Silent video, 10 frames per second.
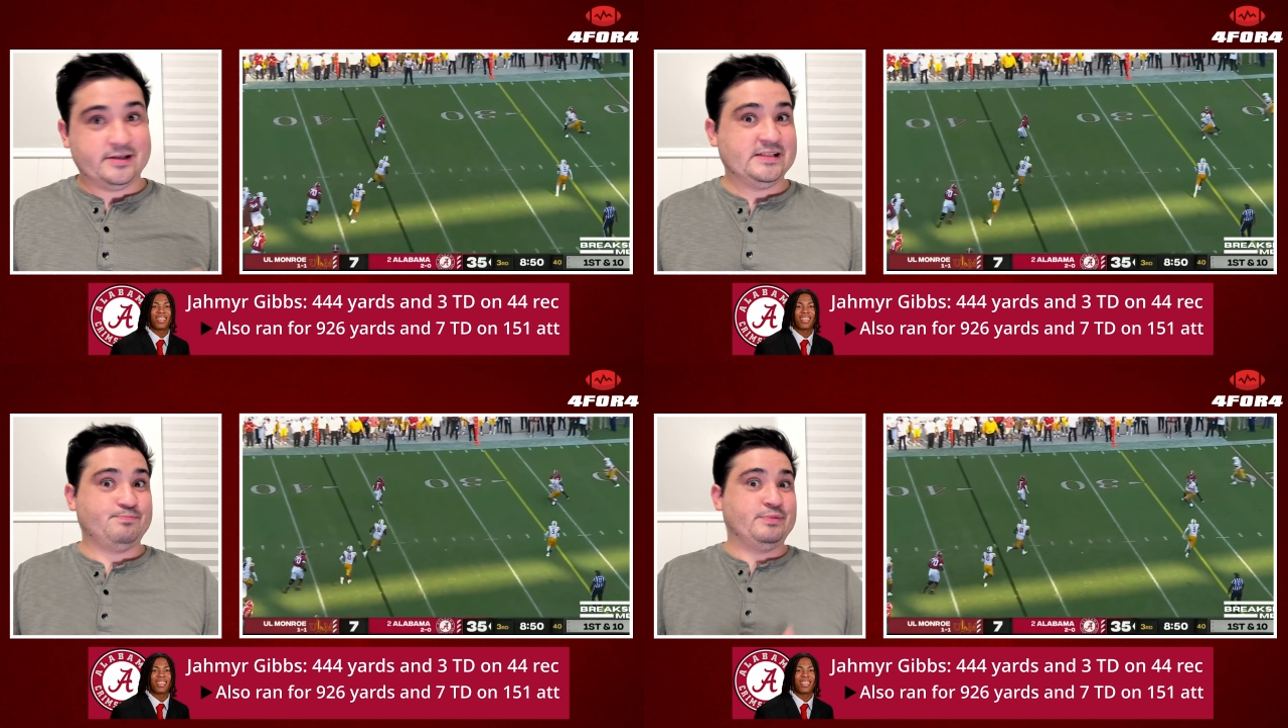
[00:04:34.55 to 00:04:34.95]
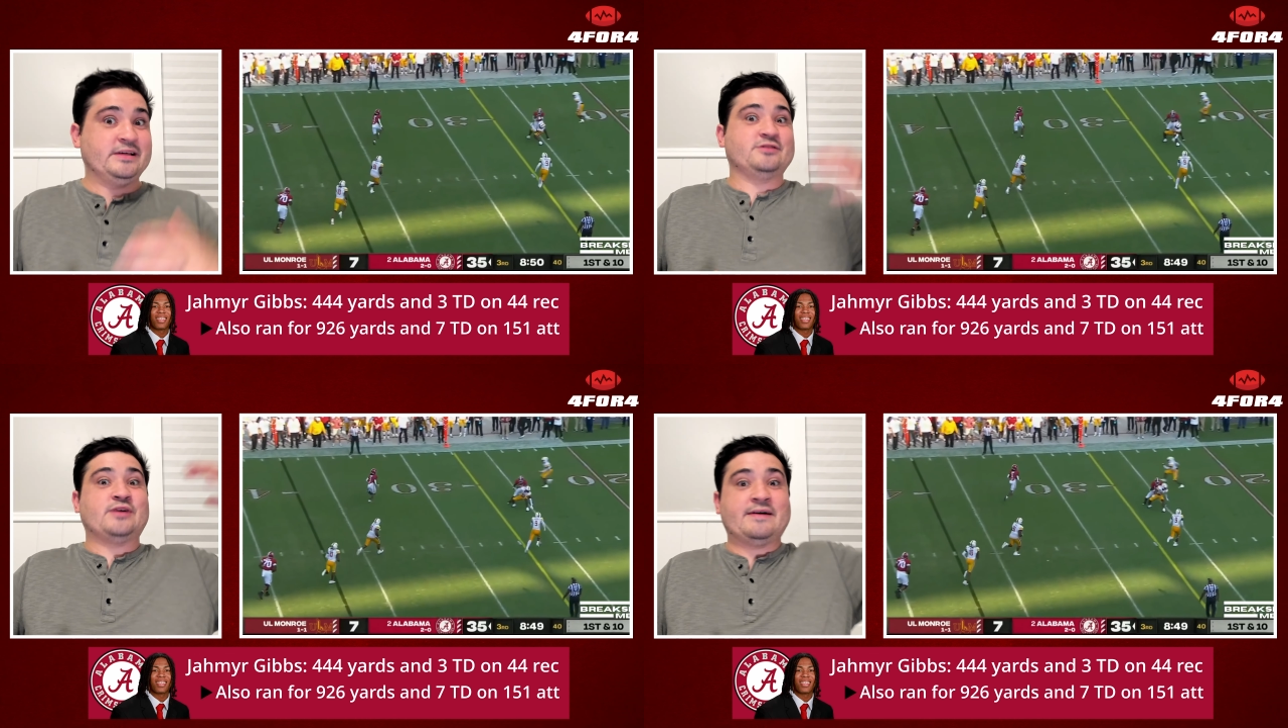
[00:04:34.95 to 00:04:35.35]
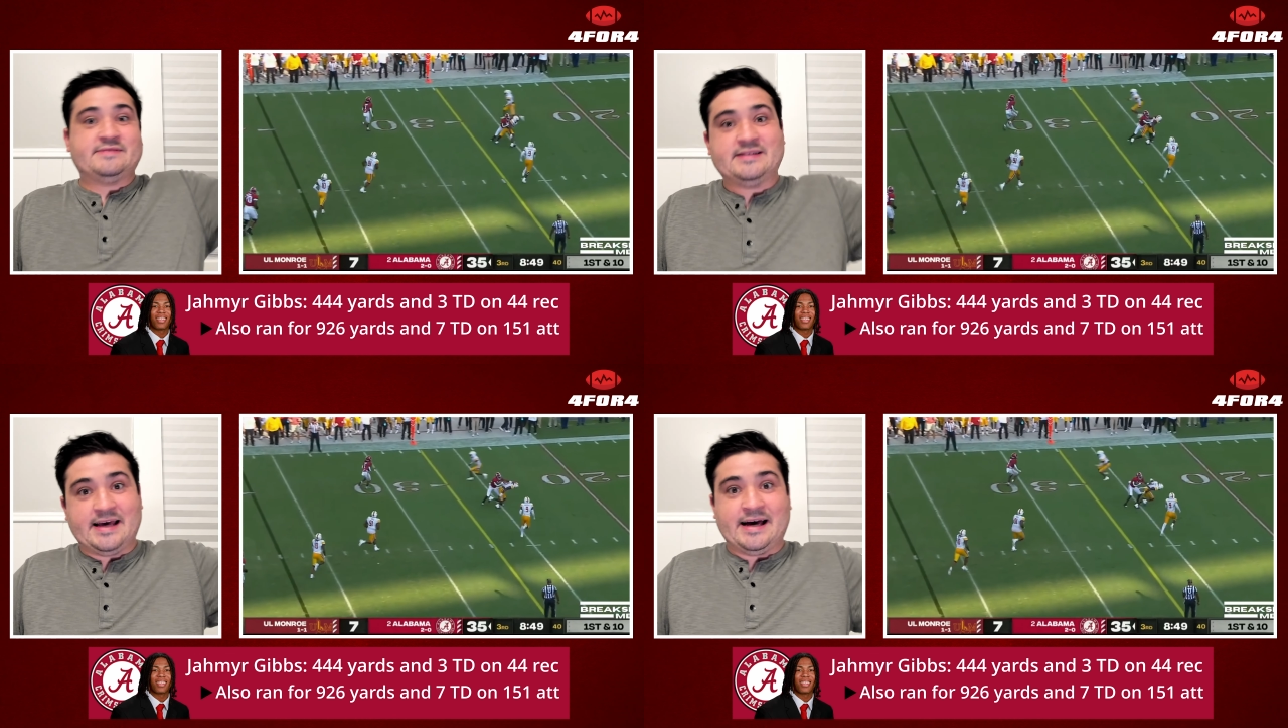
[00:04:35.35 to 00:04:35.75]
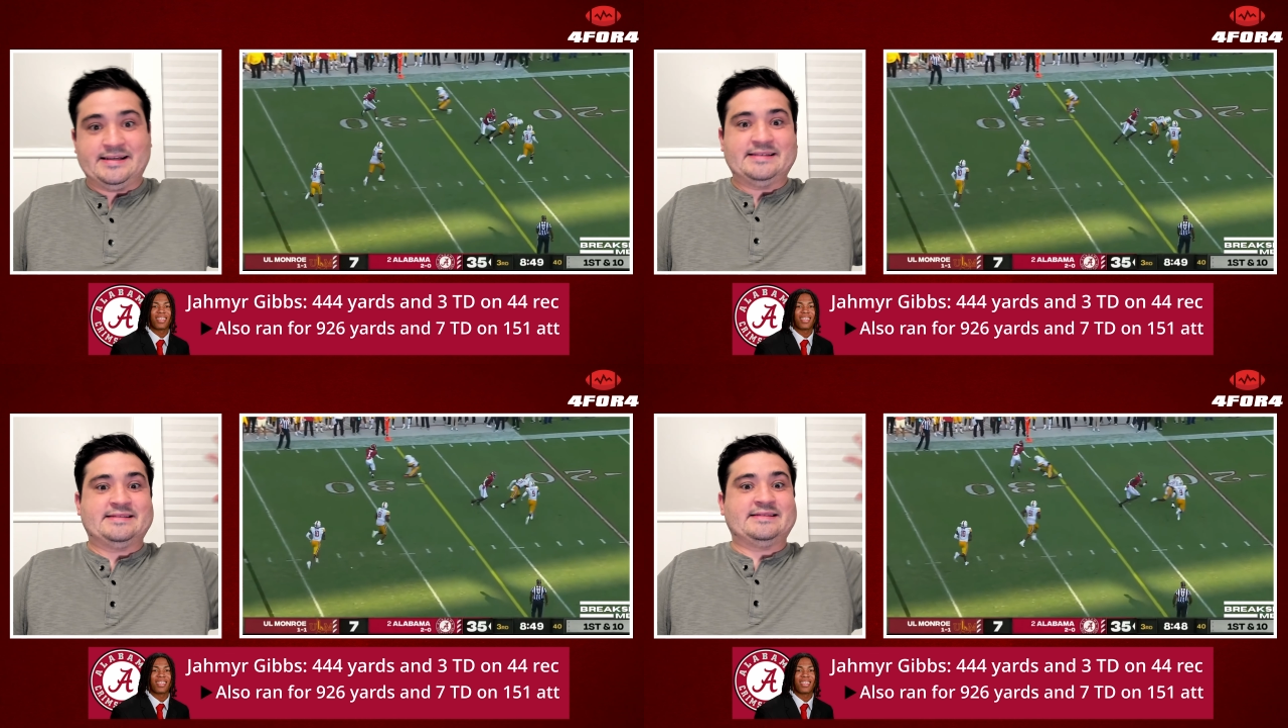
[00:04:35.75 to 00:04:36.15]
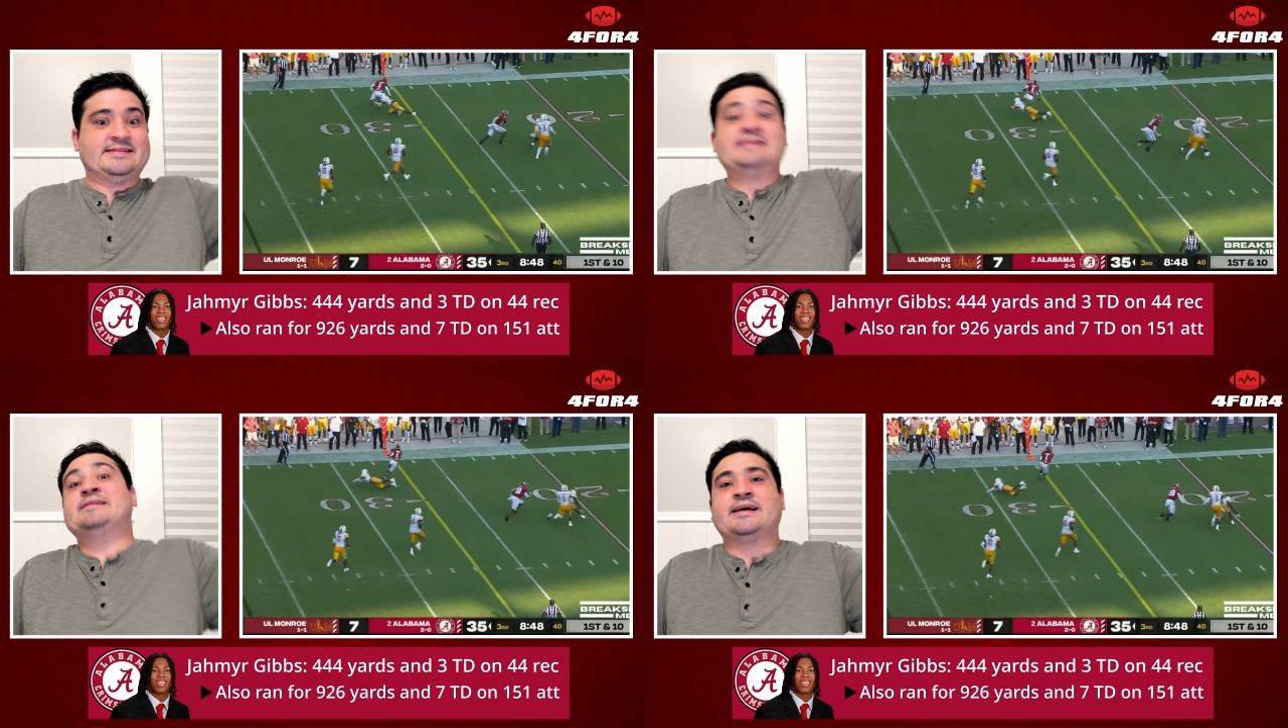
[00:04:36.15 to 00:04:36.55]
He's being drafted at his
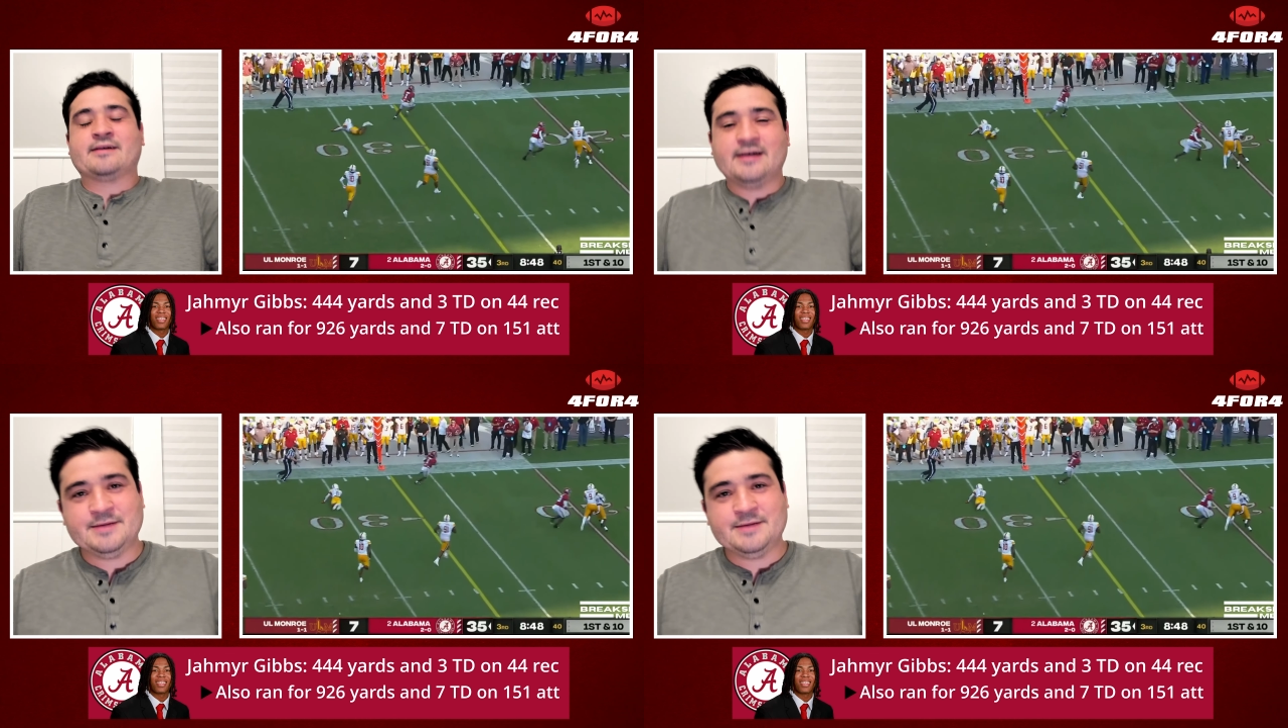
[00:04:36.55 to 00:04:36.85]
ceiling.